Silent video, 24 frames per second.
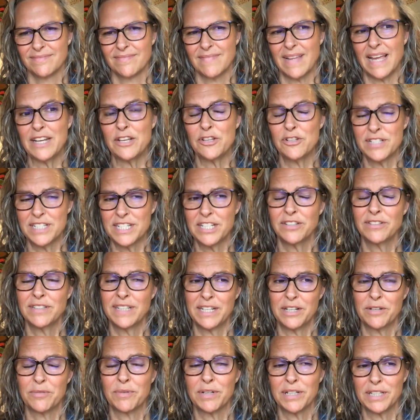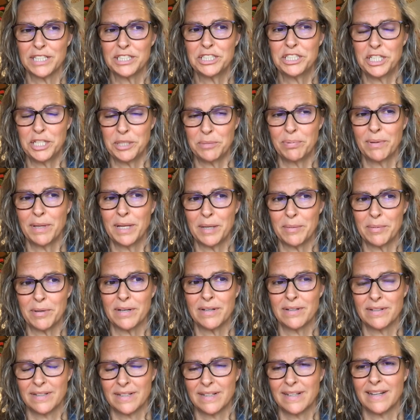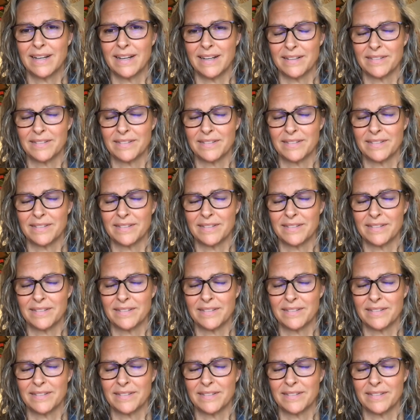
And you still needed really cheap labor. Yeah.